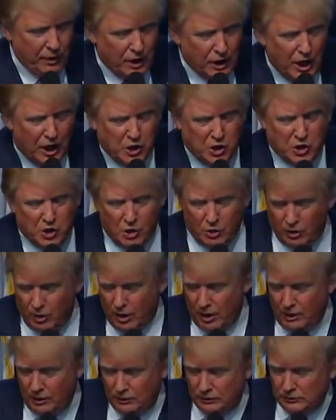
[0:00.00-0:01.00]
Let's do
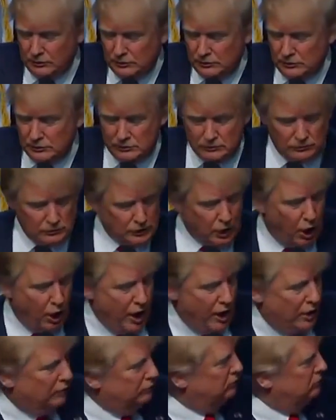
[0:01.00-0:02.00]
that. Go
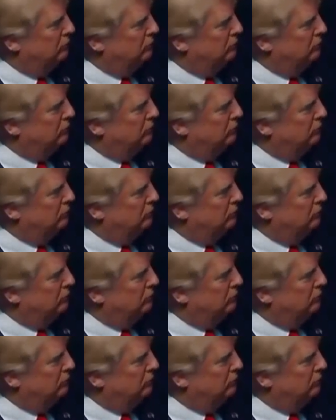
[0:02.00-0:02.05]
ahead.